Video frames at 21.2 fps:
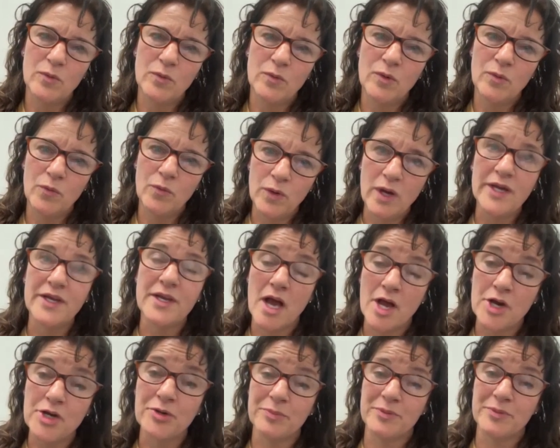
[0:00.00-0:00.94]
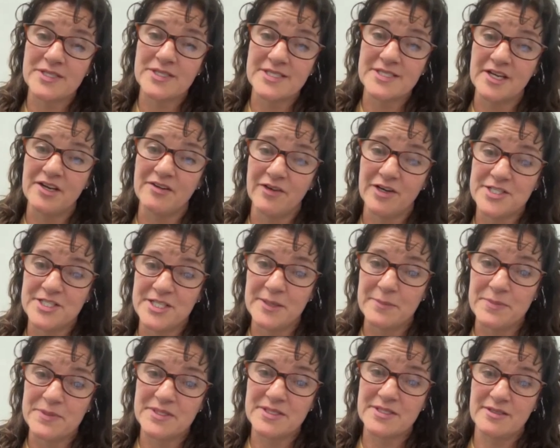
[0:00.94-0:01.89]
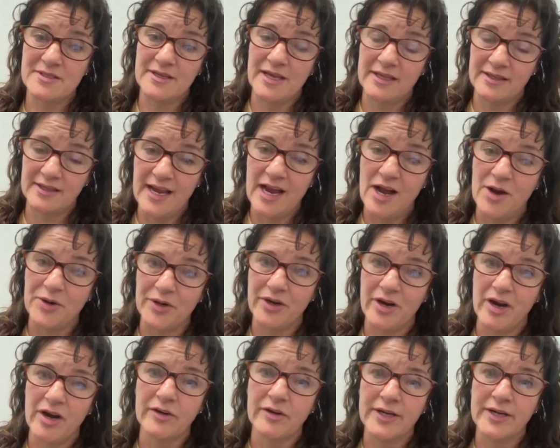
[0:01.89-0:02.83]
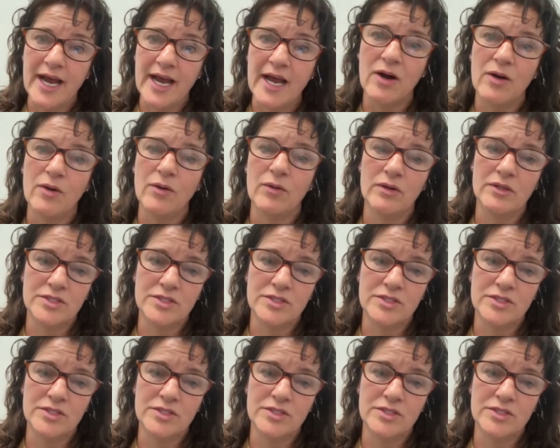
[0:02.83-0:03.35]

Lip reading: 100% of our tips at the counter are now